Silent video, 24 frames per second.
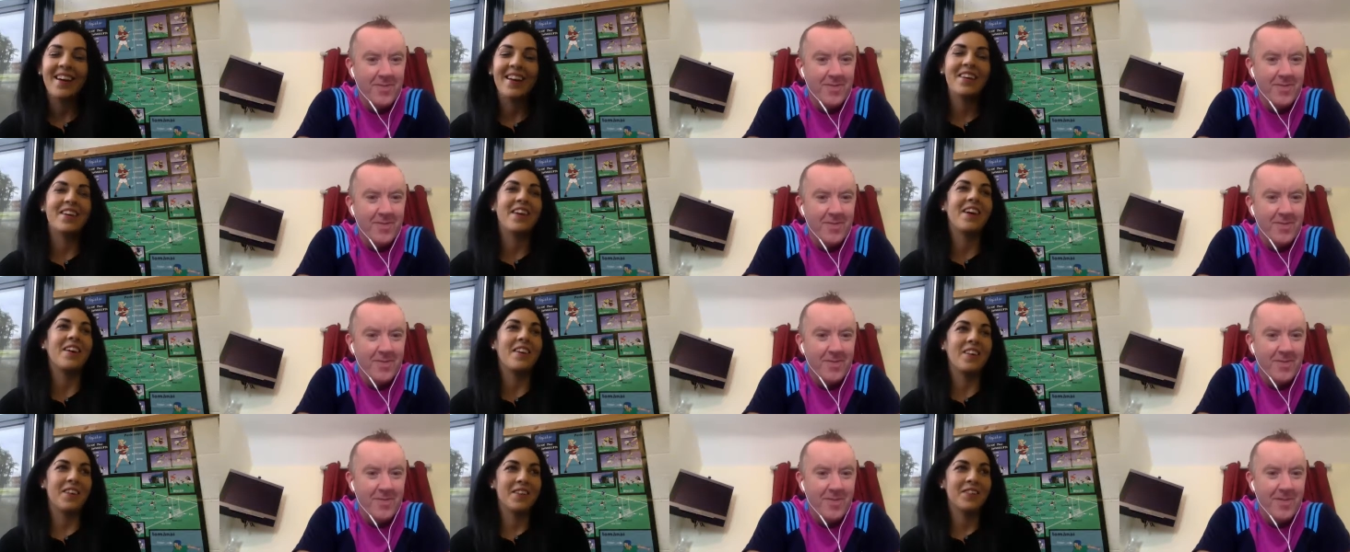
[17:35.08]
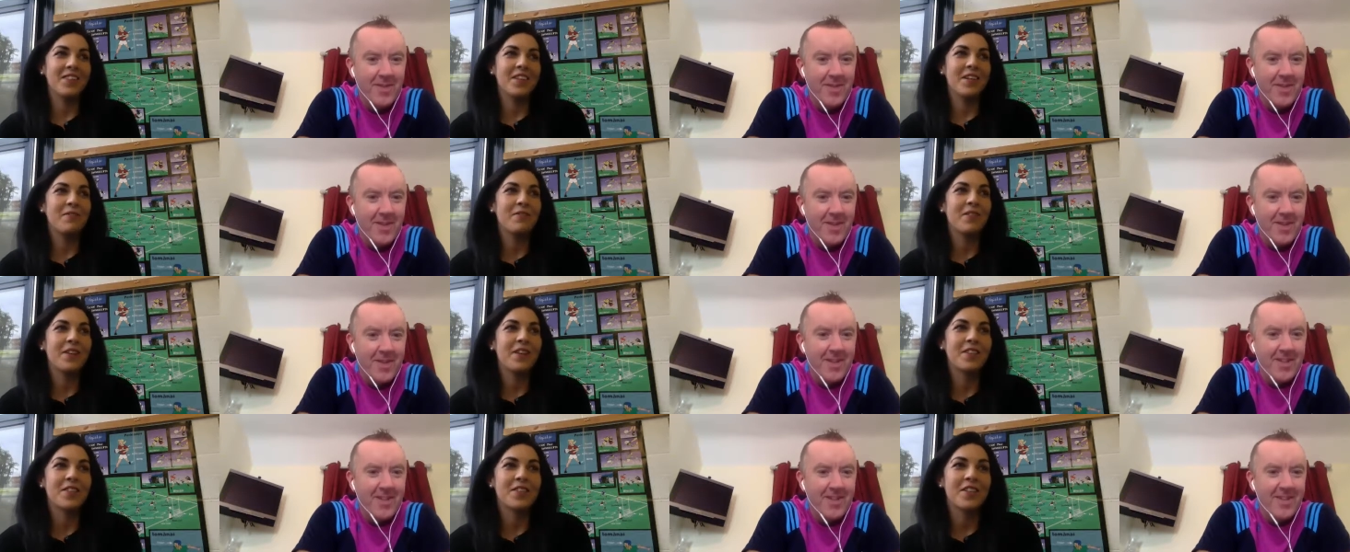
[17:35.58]
Speaker 1: yeah, oh, I
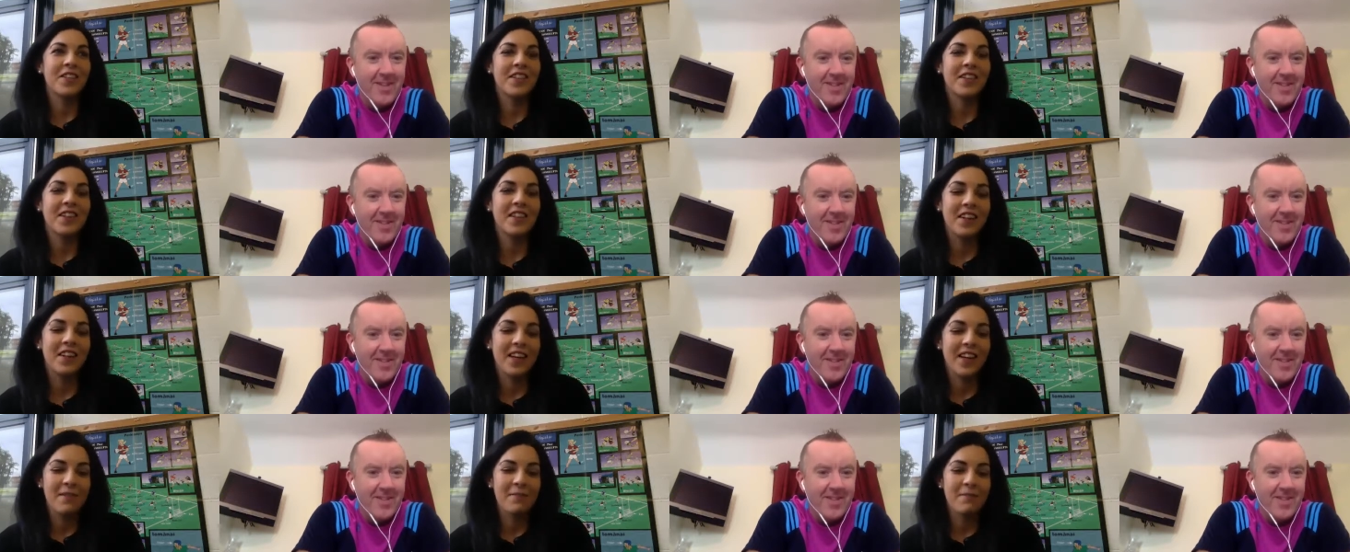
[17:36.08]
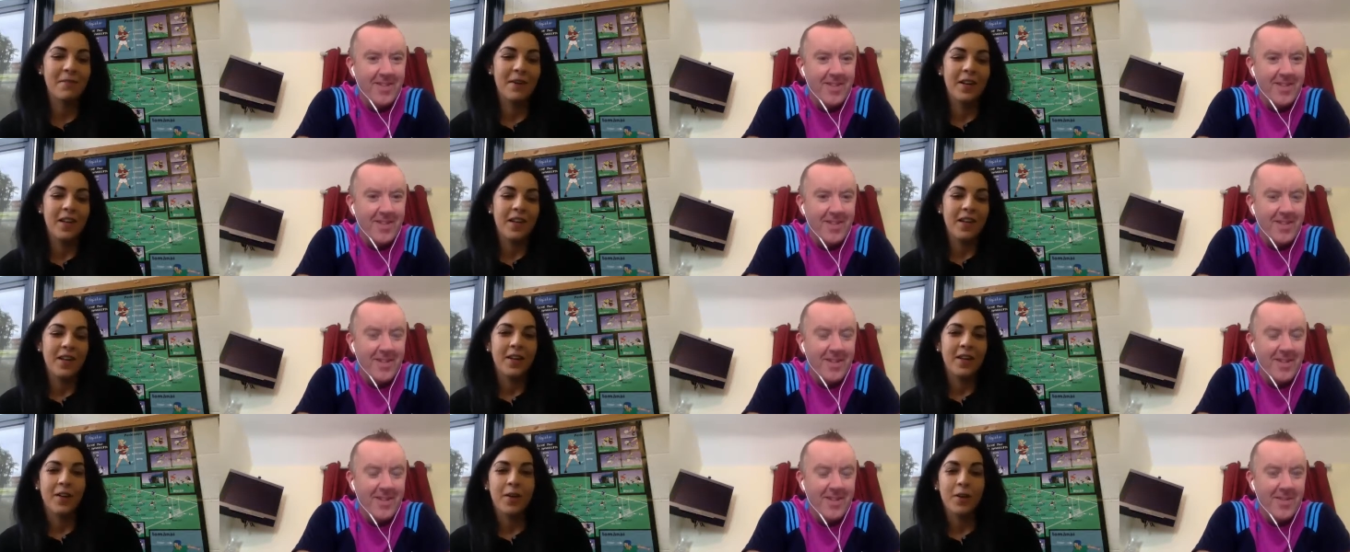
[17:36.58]
definitely did. And um,
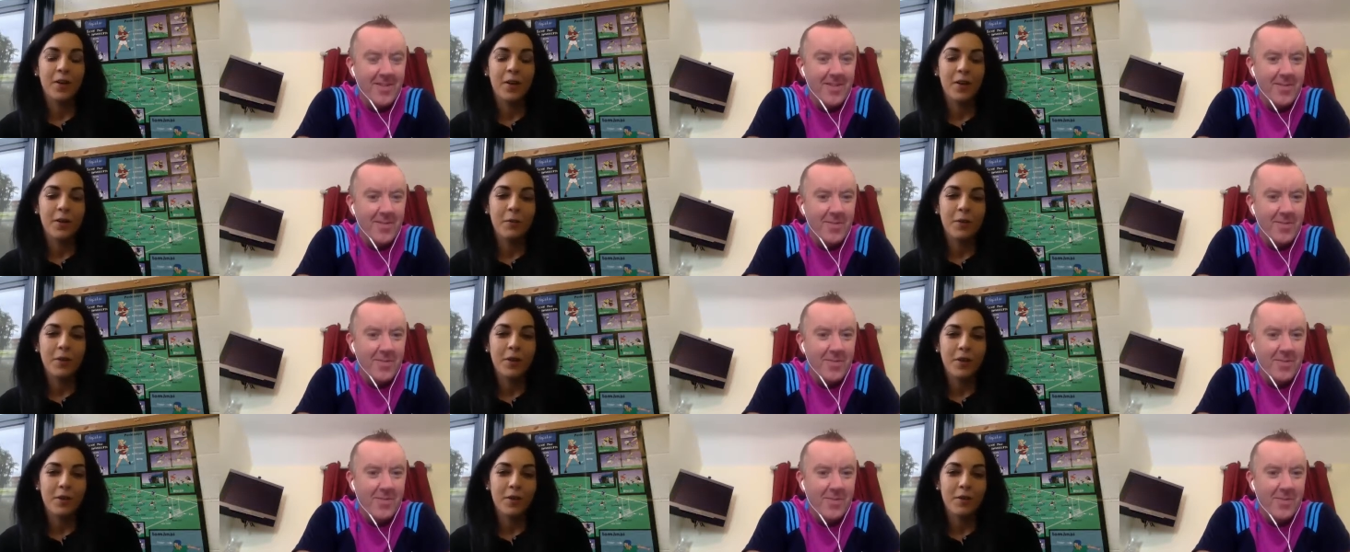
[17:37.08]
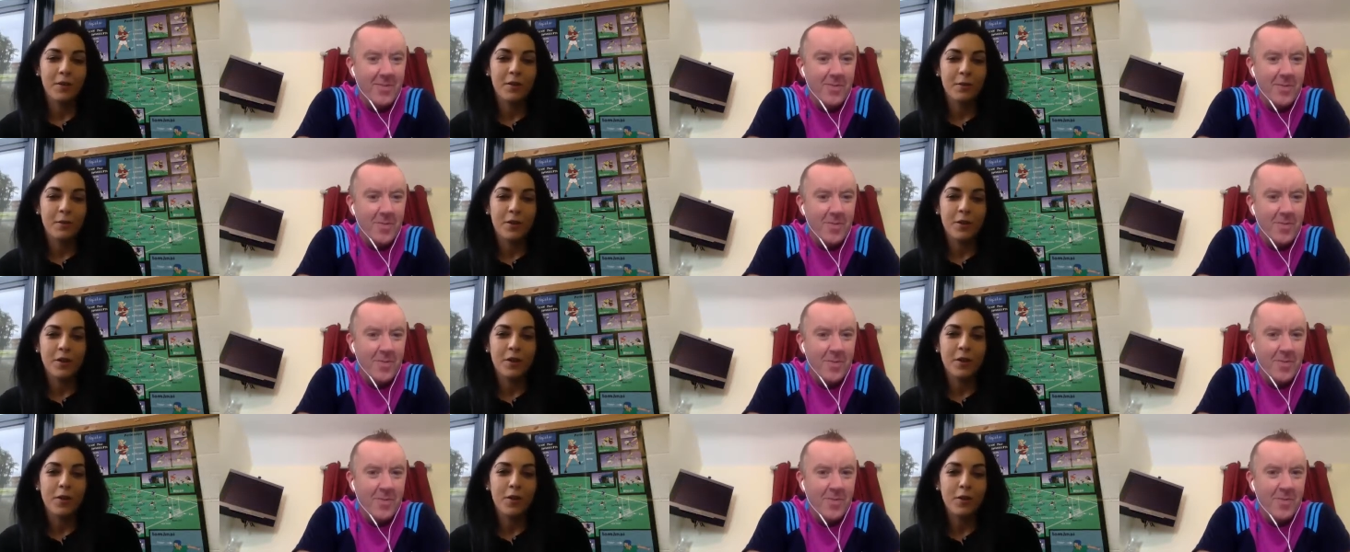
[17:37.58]
look, when you
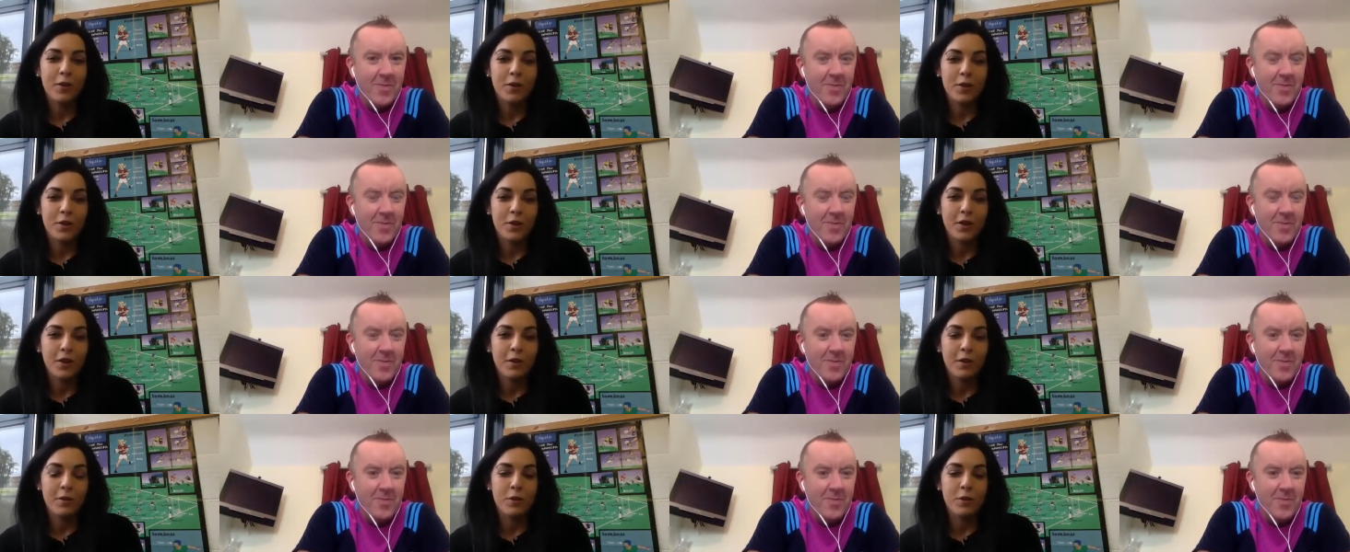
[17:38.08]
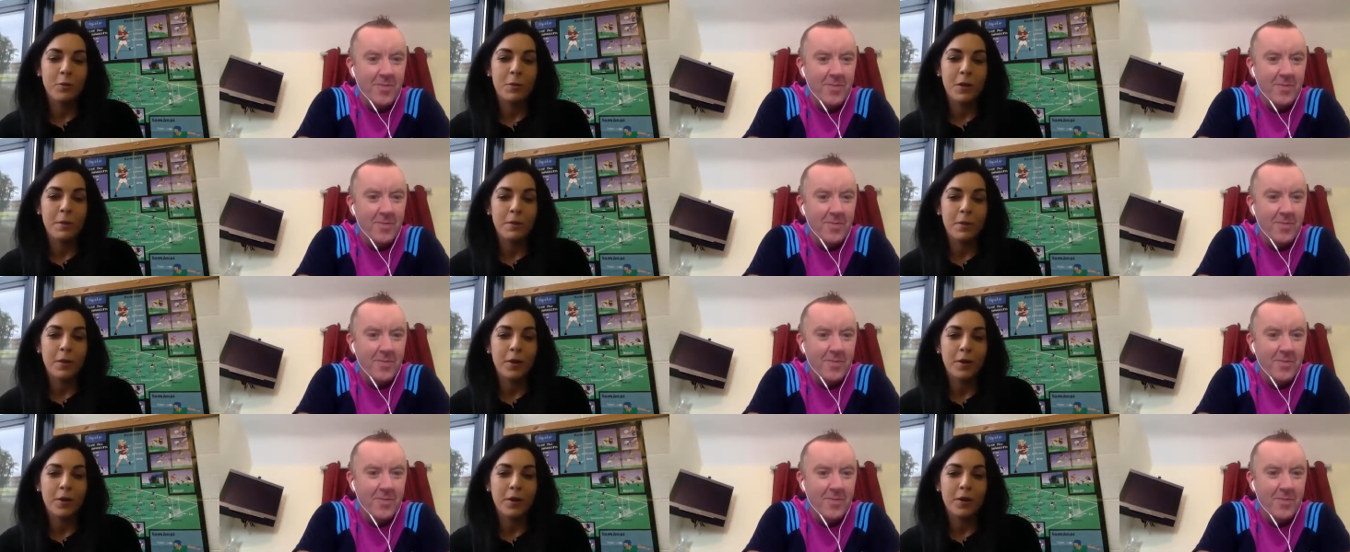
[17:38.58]
when you look to to
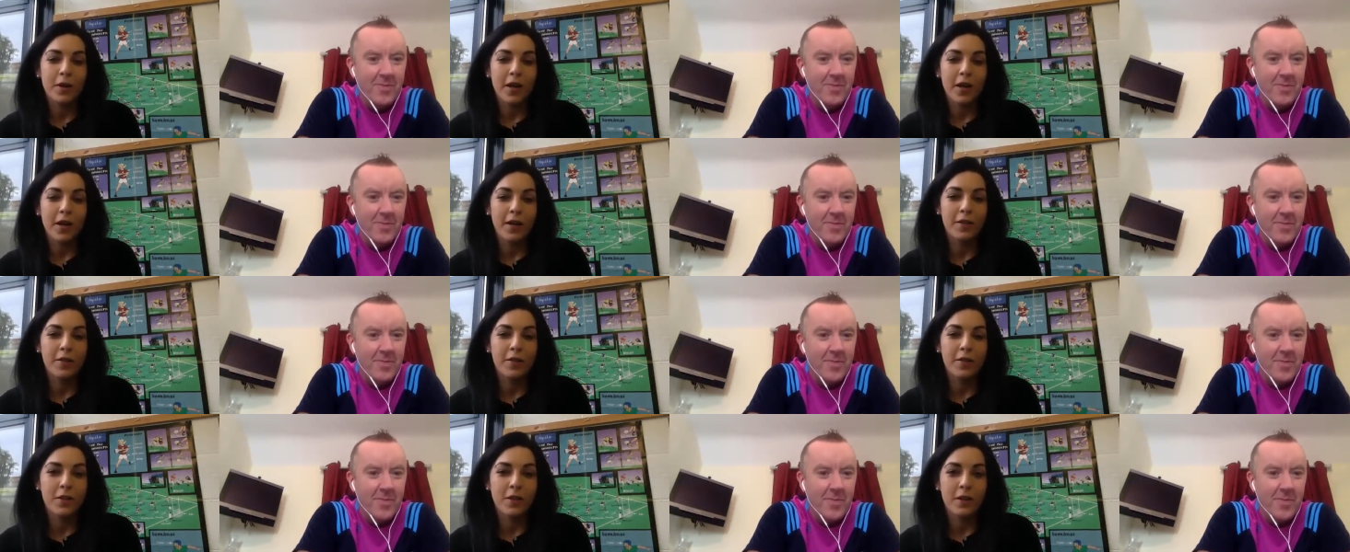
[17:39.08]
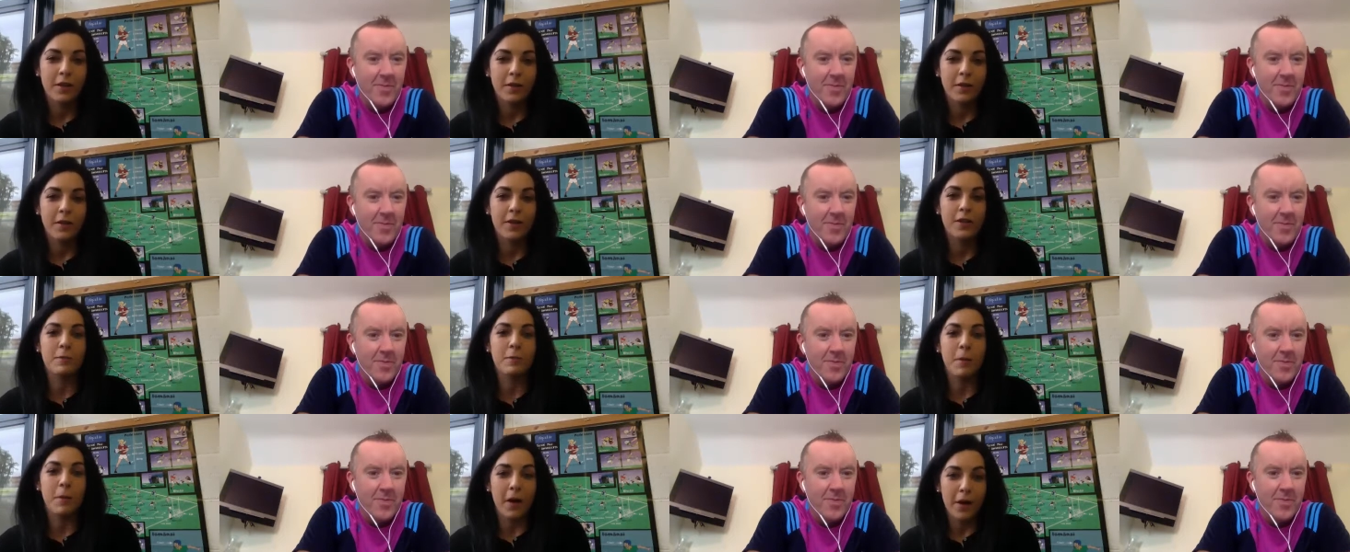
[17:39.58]
people who you'd like to
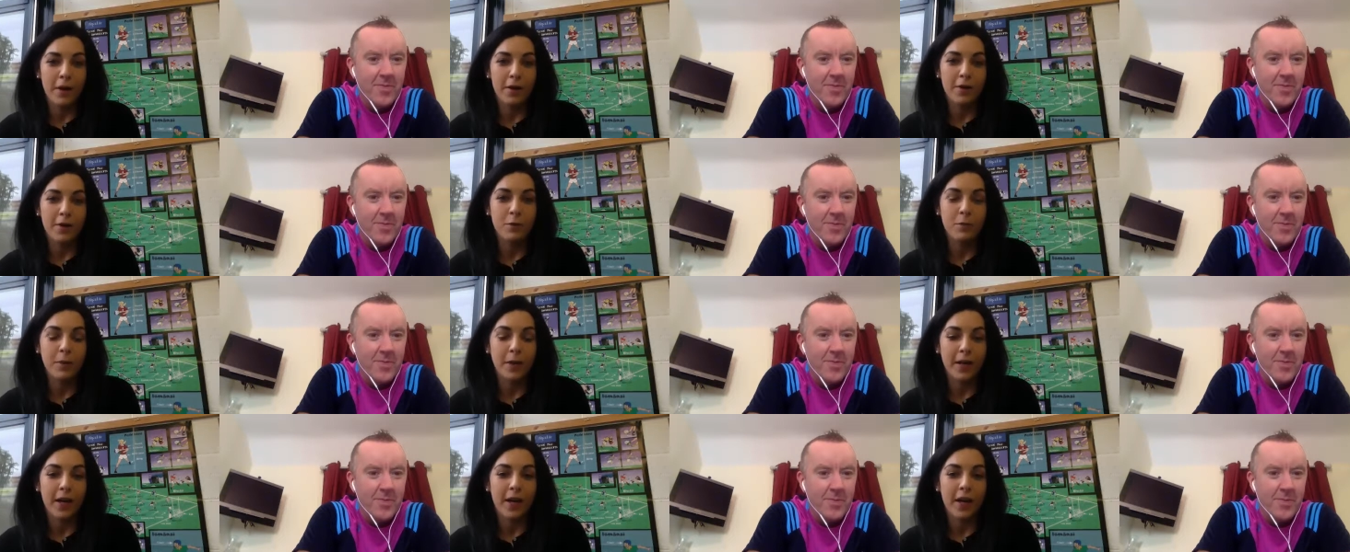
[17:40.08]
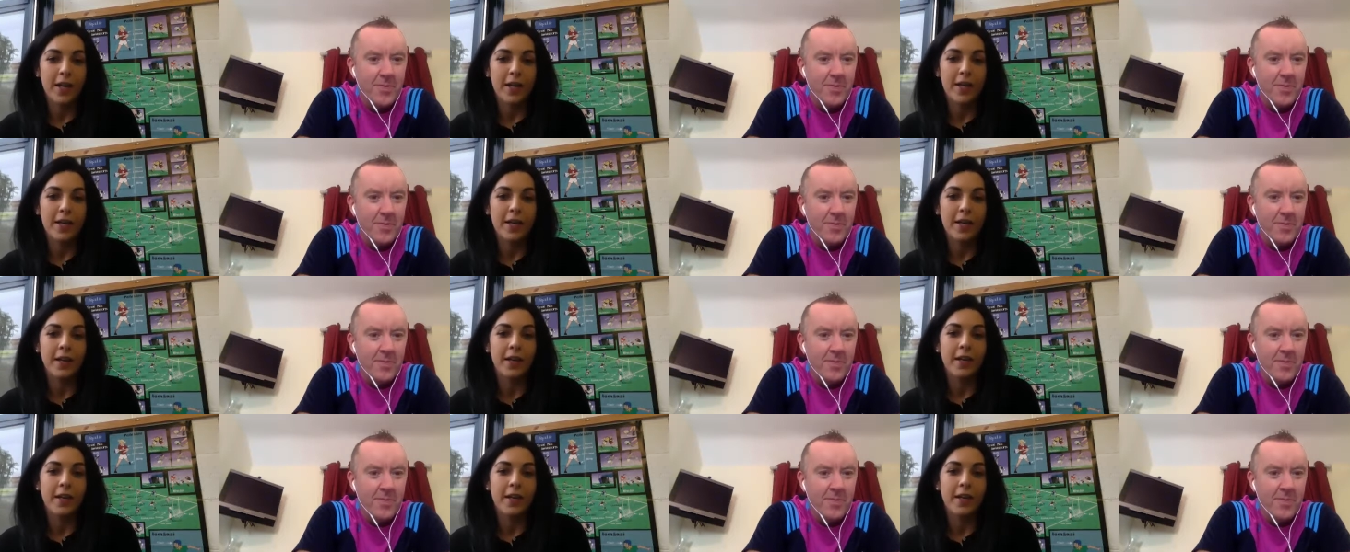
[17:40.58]
aspire to be like